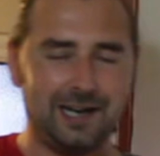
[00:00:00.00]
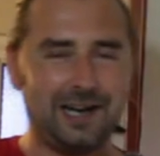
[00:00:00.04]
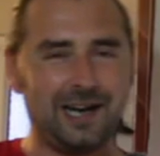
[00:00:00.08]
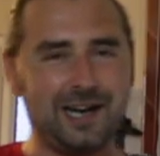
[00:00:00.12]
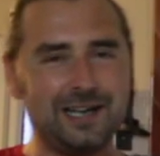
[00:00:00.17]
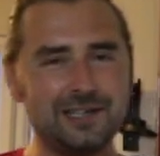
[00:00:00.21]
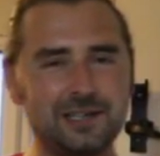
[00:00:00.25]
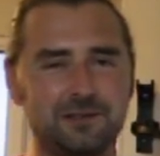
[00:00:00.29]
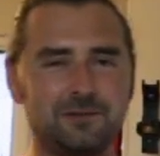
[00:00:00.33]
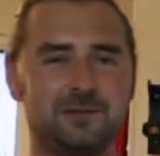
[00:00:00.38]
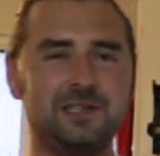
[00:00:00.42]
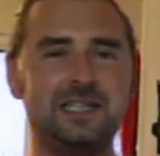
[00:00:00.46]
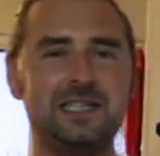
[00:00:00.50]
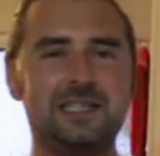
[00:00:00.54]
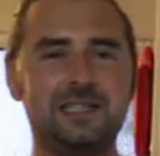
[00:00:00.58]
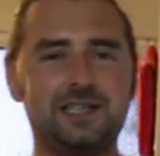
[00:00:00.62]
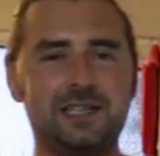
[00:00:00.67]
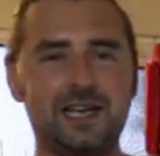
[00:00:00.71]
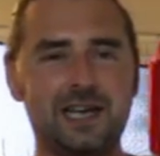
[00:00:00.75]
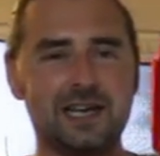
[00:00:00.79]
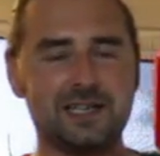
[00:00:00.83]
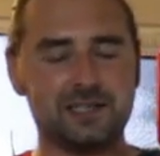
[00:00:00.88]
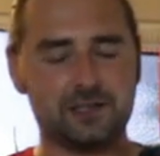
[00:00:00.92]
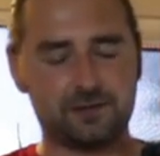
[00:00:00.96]
I don't need
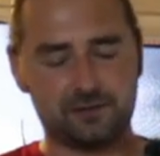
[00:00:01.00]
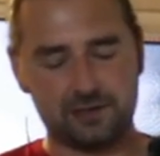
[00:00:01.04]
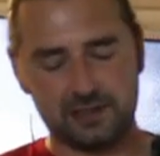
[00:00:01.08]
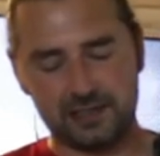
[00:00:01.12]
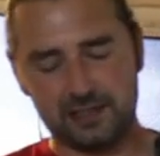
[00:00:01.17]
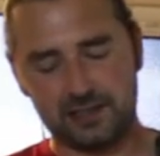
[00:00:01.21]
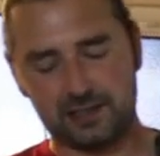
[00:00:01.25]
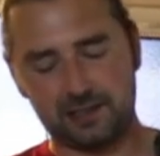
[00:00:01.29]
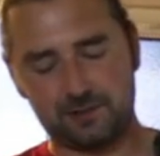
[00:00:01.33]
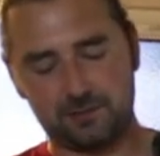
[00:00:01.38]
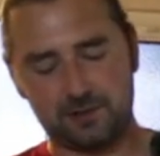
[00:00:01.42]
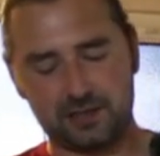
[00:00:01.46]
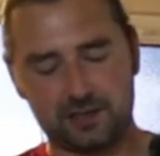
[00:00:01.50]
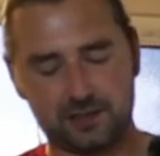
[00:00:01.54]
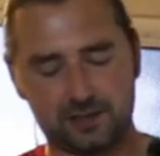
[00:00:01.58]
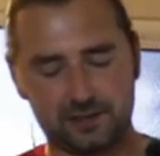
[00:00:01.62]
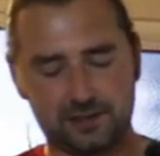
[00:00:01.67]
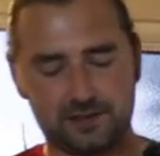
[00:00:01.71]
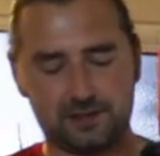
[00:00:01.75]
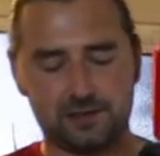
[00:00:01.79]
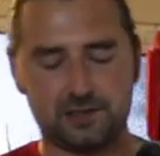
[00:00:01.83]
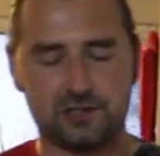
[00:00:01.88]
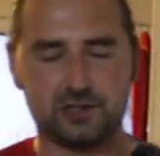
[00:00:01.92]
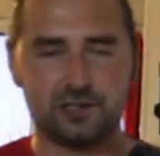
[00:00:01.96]
the extra litre
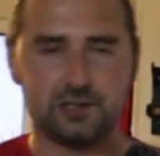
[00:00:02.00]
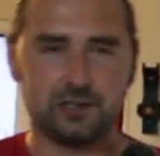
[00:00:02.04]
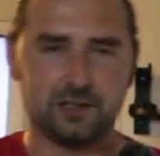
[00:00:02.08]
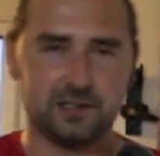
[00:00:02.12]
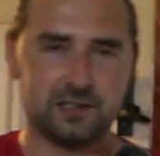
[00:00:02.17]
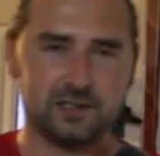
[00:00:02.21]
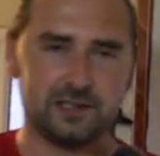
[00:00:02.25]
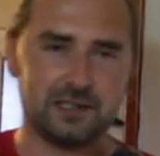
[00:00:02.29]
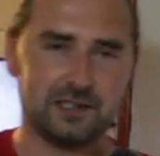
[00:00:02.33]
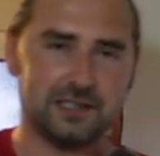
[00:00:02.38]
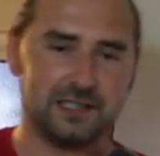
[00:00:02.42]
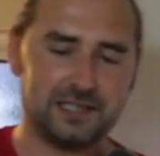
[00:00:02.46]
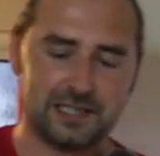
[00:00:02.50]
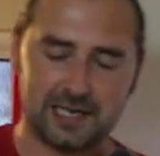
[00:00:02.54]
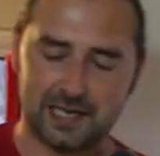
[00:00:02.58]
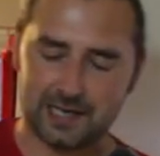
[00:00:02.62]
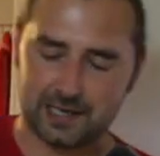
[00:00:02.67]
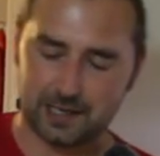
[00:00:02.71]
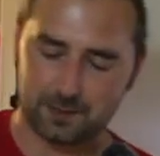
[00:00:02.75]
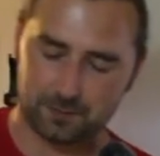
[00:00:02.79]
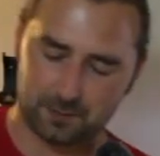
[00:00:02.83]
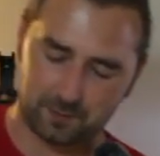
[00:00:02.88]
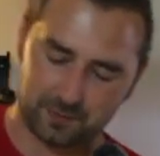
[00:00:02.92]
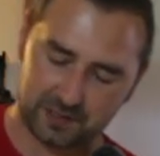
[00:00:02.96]
because the sugar is going to
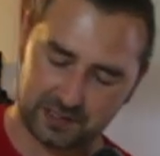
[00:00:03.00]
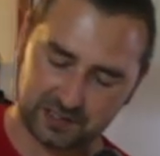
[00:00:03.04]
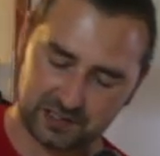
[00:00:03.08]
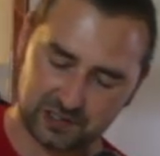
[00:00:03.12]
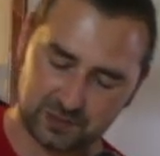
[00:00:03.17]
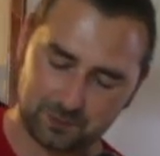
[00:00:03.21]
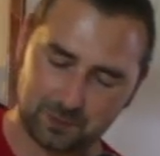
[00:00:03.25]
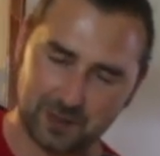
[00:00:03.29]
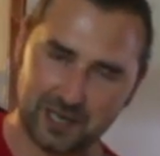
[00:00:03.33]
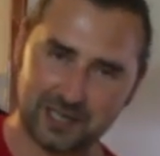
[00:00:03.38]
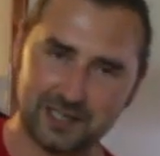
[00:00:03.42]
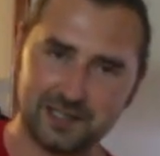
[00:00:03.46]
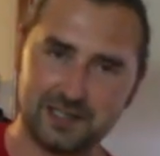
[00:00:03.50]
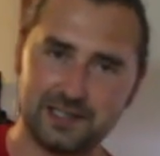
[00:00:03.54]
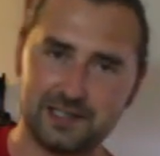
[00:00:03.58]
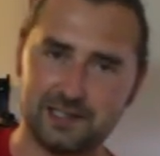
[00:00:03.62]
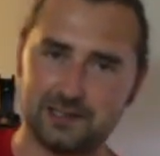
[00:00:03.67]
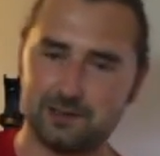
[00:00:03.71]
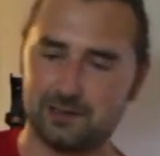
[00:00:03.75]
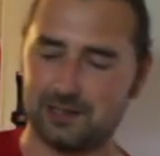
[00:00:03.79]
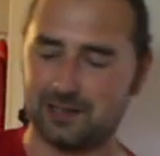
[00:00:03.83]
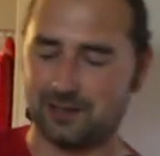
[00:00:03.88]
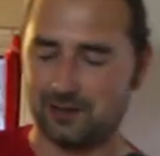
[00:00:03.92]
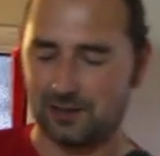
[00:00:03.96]
take up a bit of space
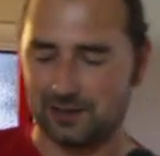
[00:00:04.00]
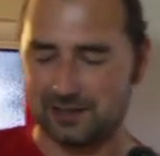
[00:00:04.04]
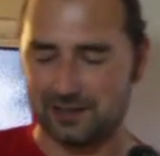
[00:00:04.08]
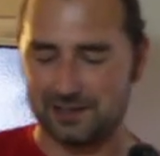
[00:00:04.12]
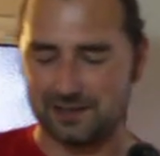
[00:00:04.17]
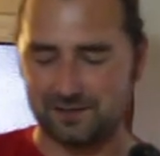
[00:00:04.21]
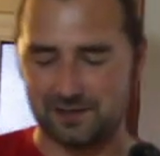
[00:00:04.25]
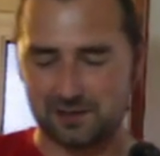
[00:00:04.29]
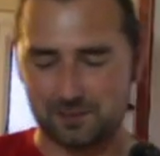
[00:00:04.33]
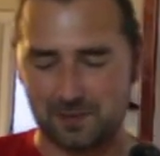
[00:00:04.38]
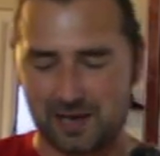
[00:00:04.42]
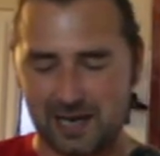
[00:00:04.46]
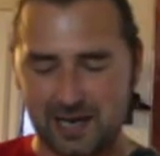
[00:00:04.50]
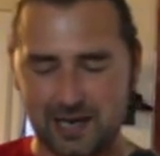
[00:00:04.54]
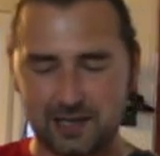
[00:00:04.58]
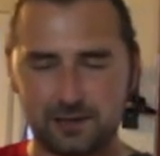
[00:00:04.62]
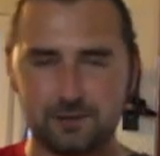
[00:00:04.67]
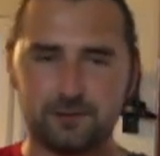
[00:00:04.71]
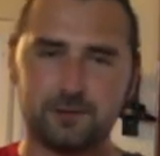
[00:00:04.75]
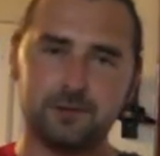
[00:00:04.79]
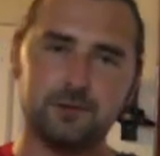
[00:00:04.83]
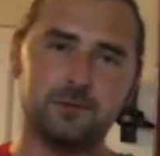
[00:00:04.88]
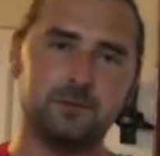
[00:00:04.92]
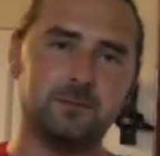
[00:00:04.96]
and I've got to leave some
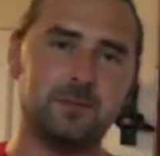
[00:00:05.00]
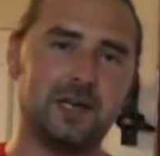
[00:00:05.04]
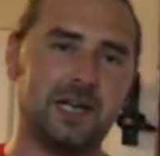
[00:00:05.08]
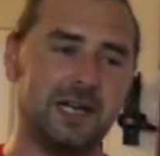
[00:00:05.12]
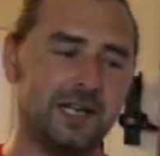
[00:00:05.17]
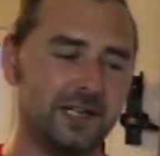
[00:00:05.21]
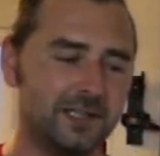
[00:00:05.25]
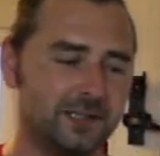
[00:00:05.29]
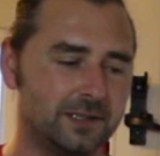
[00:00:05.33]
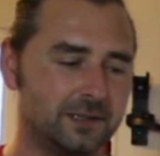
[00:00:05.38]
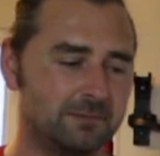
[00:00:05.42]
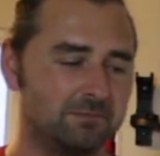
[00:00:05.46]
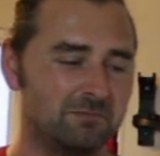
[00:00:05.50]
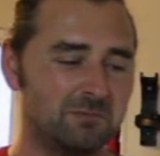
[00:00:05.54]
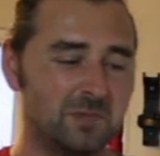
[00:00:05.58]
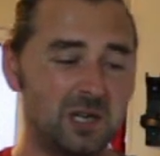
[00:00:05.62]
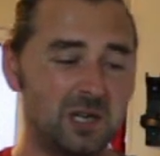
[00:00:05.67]
headroom, and